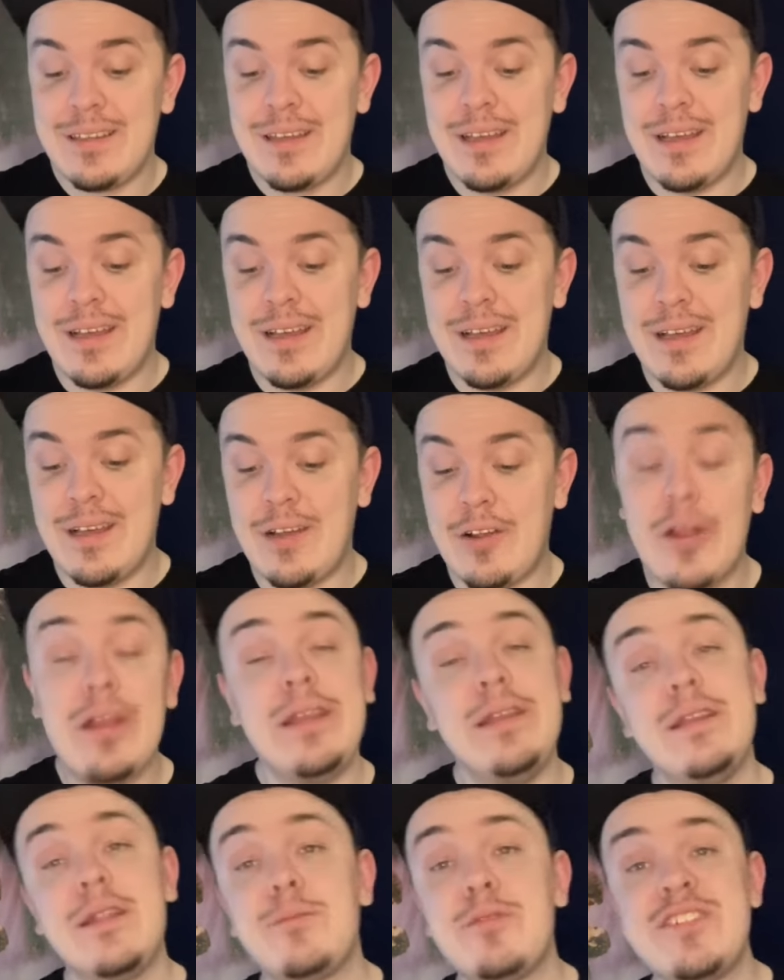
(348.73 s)
Uh, all
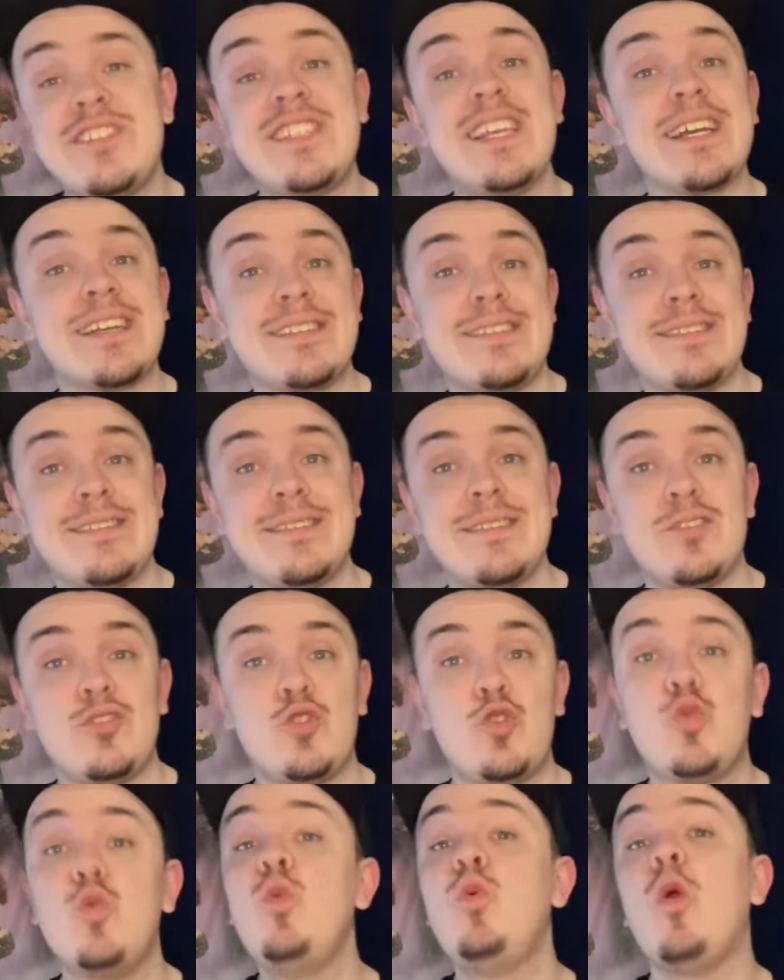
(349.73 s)
right, number six,
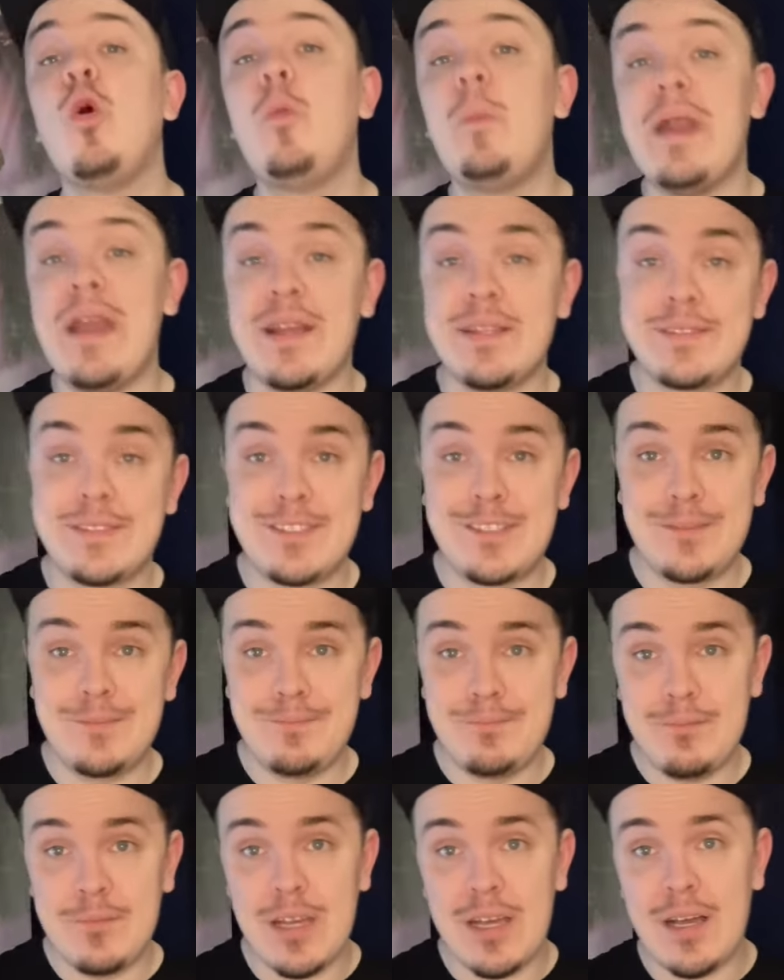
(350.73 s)
True Romance.
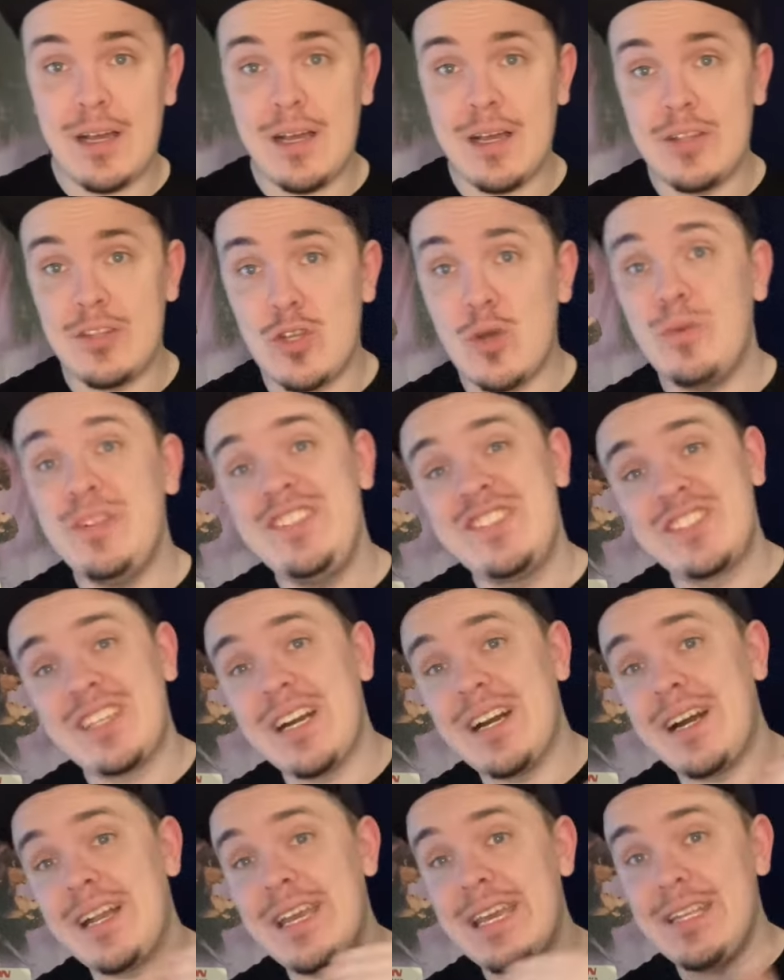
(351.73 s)
Uh, Tony
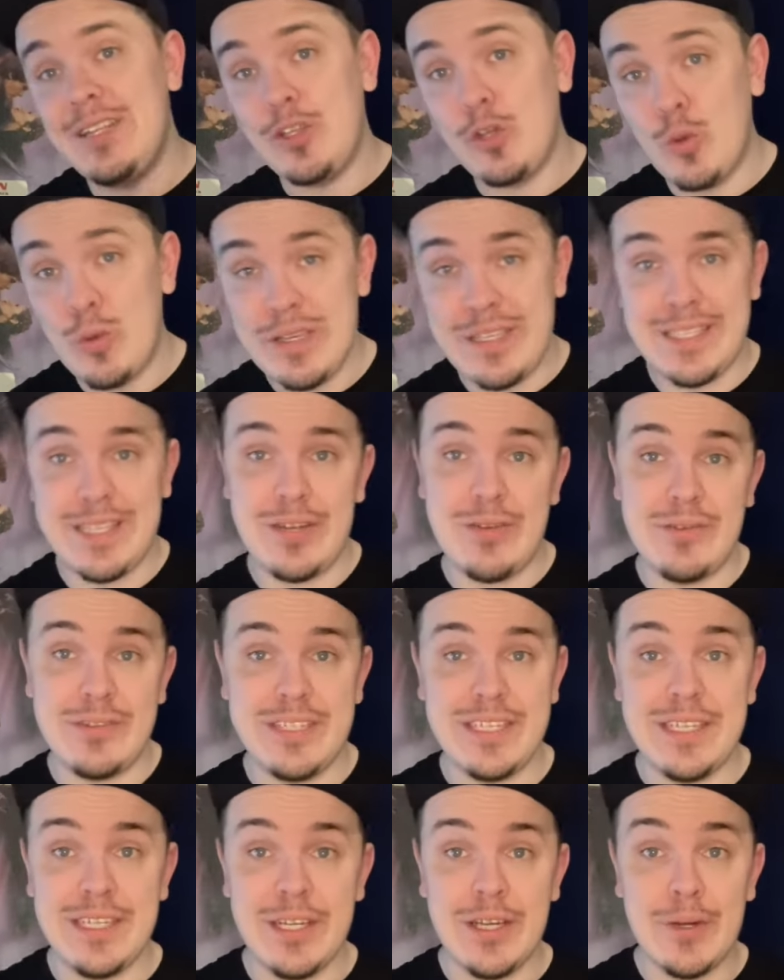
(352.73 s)
Scott and Quentin
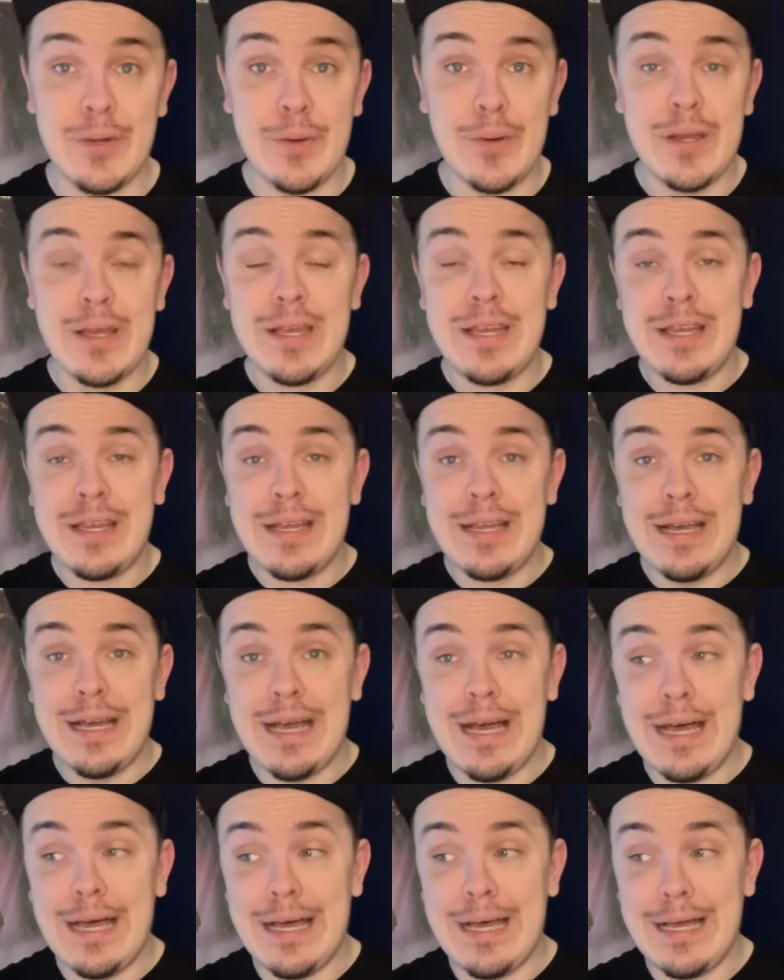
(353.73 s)
Tarantino
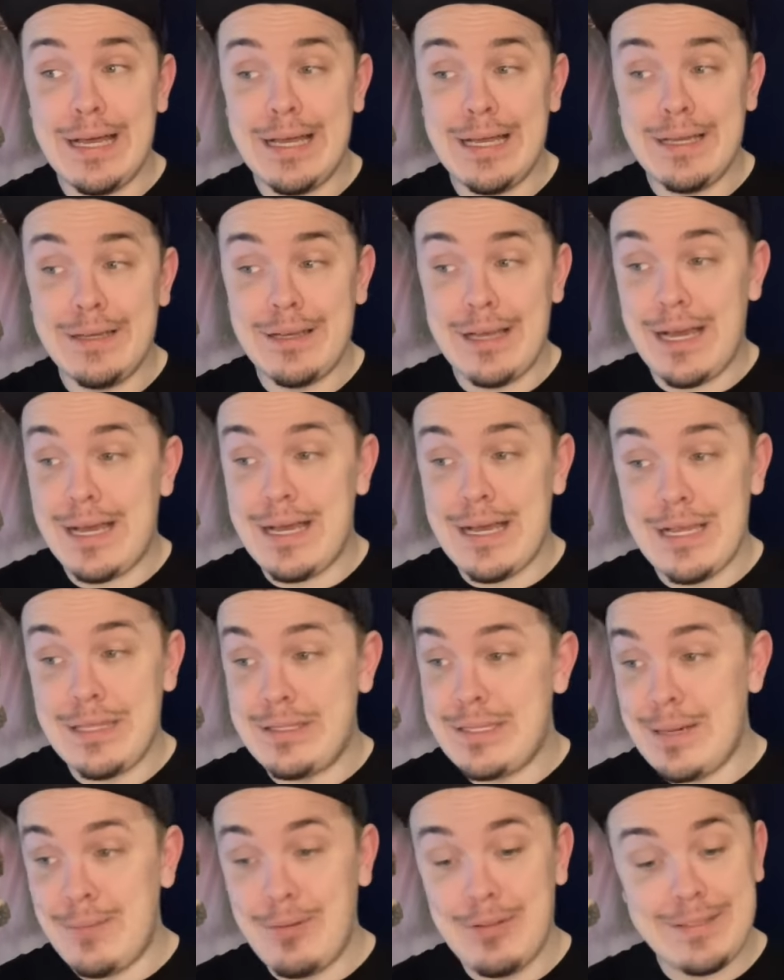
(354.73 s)
uh, a
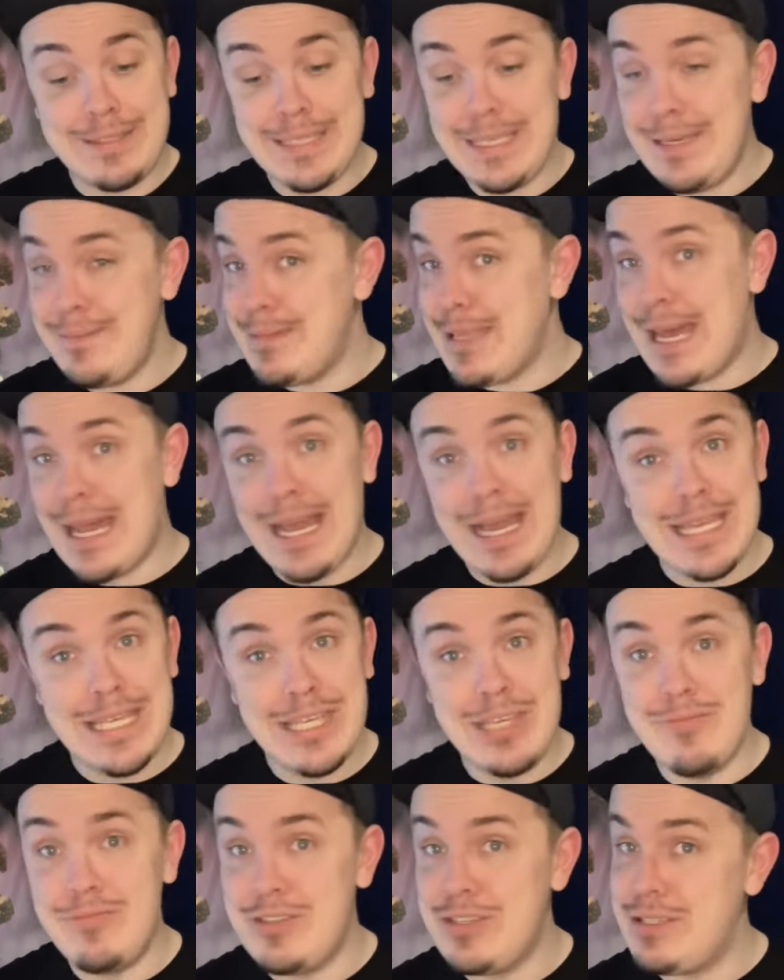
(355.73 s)
double team that
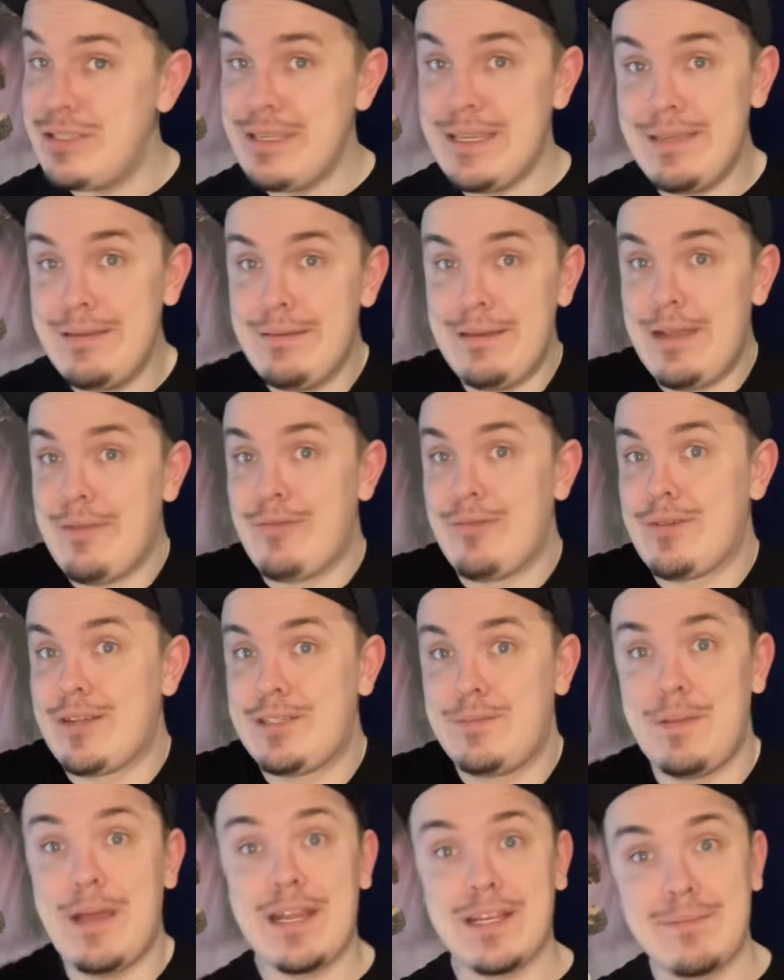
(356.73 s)
you just never
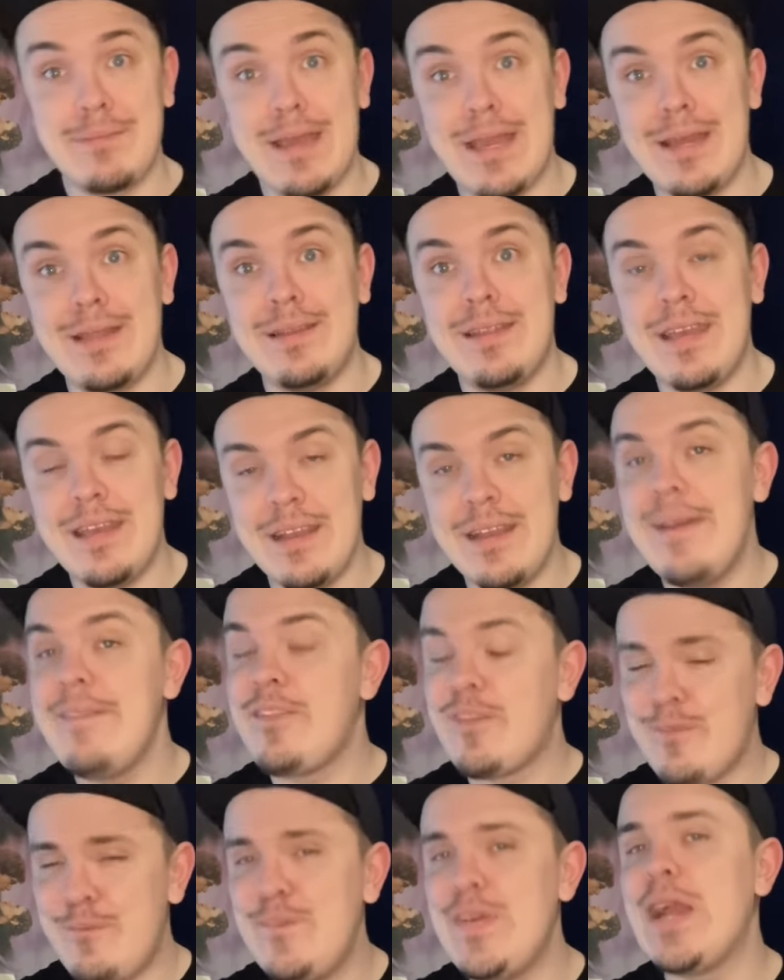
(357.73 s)
expect, man. And it's
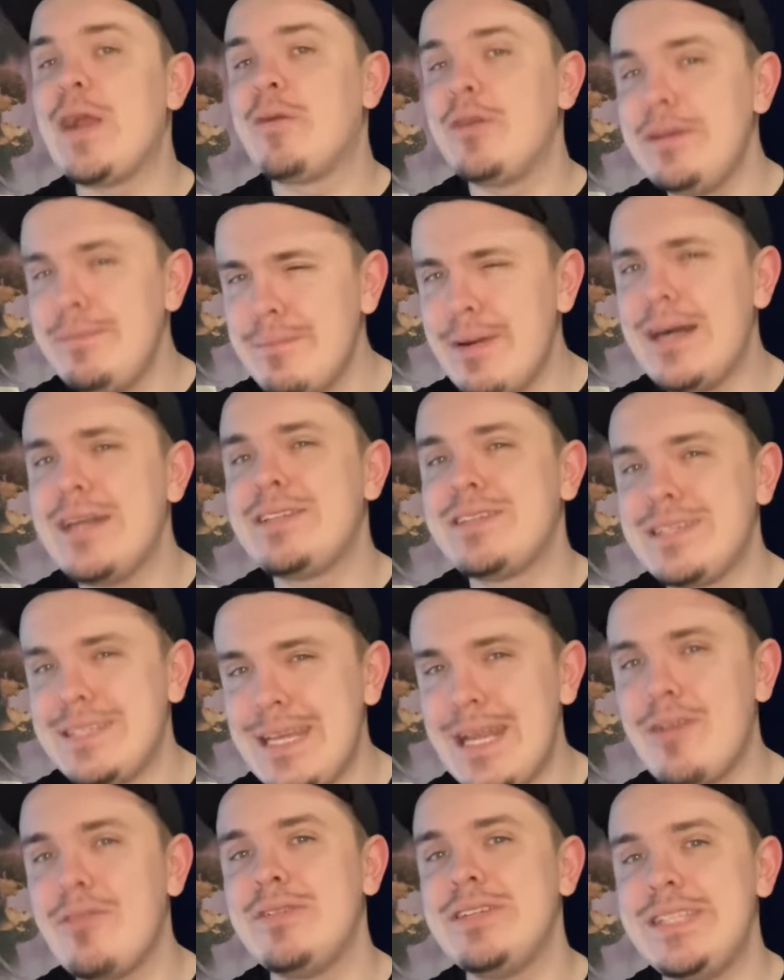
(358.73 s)
very much a
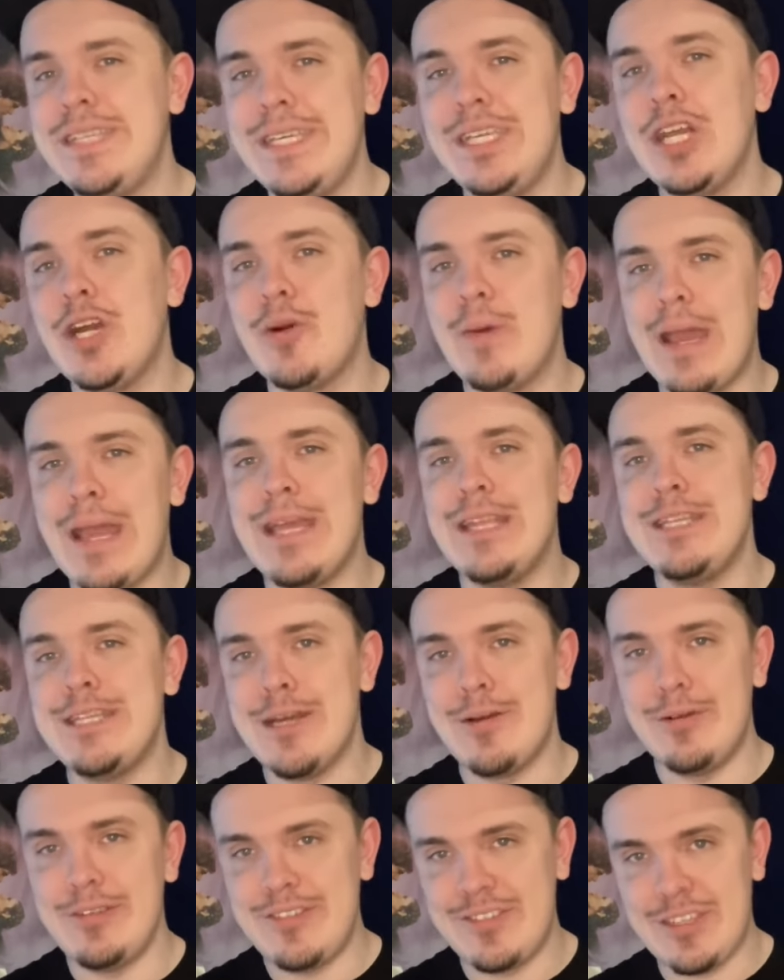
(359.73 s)
Tarantino and
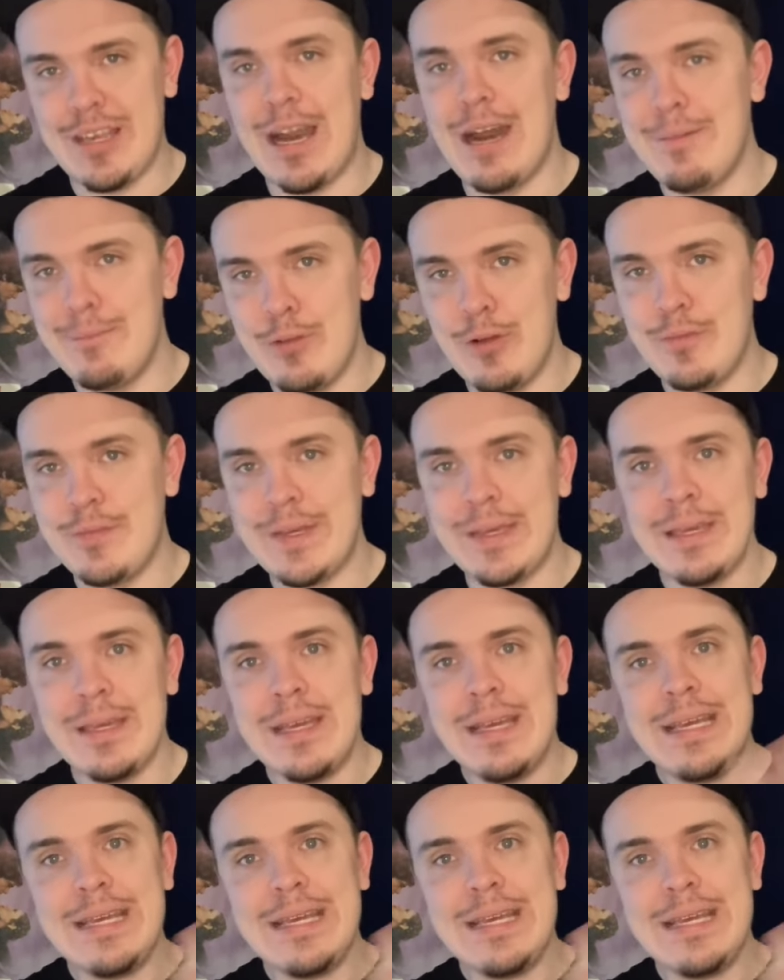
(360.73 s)
Tony Scott movie.